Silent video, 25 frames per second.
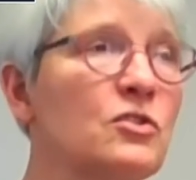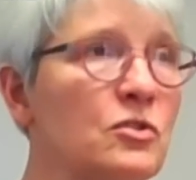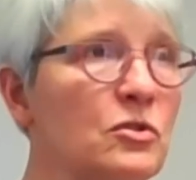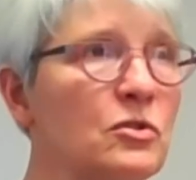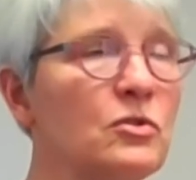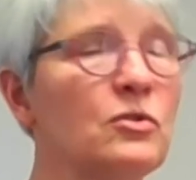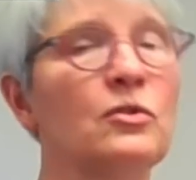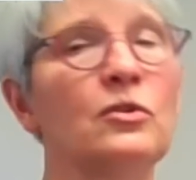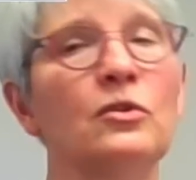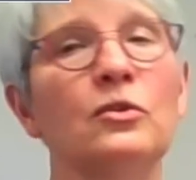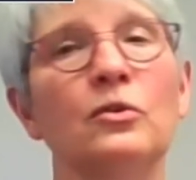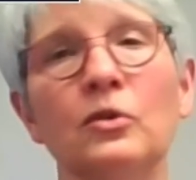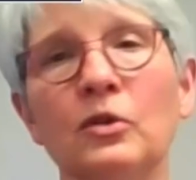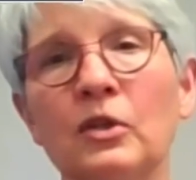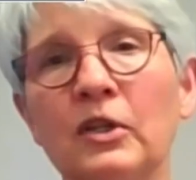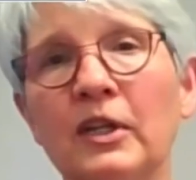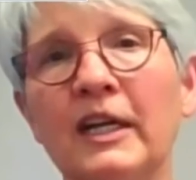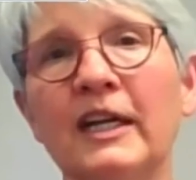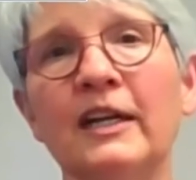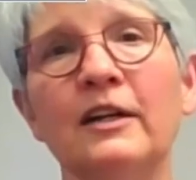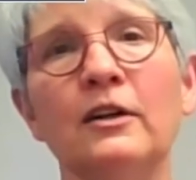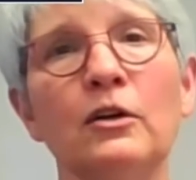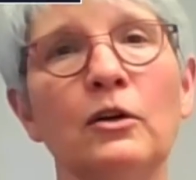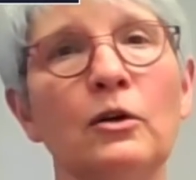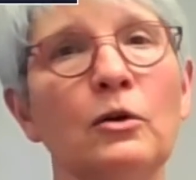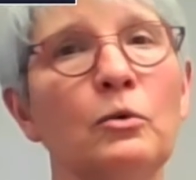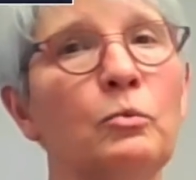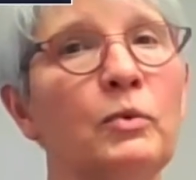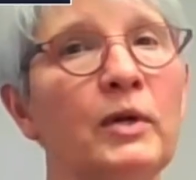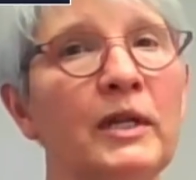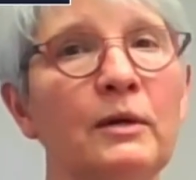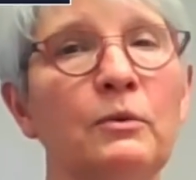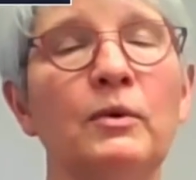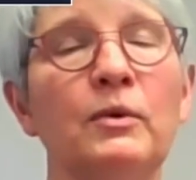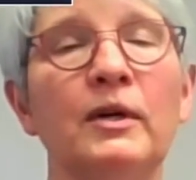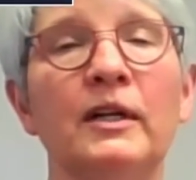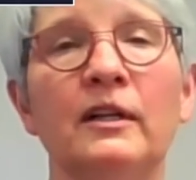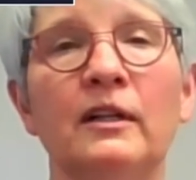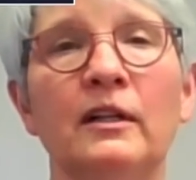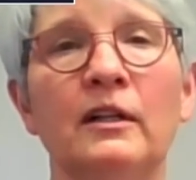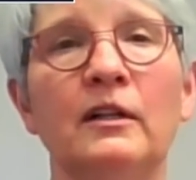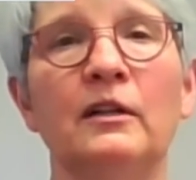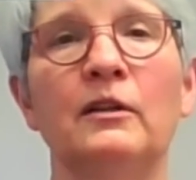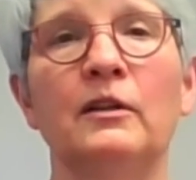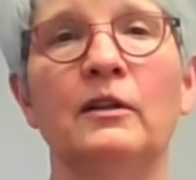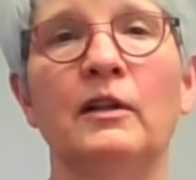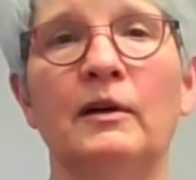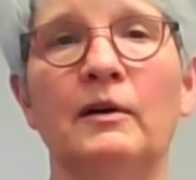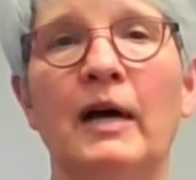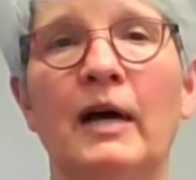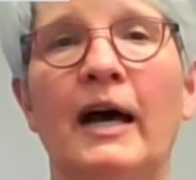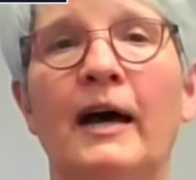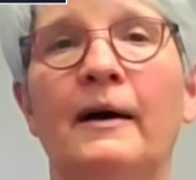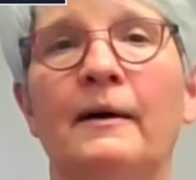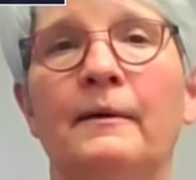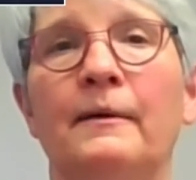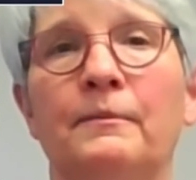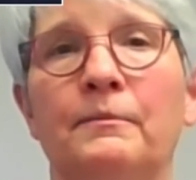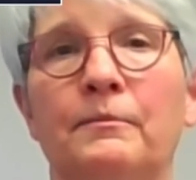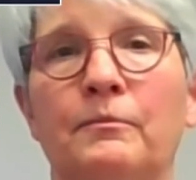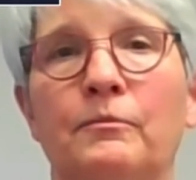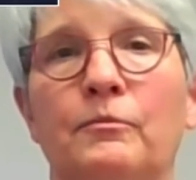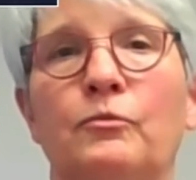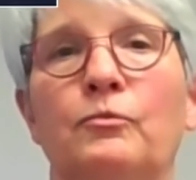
sooner or later we will uh,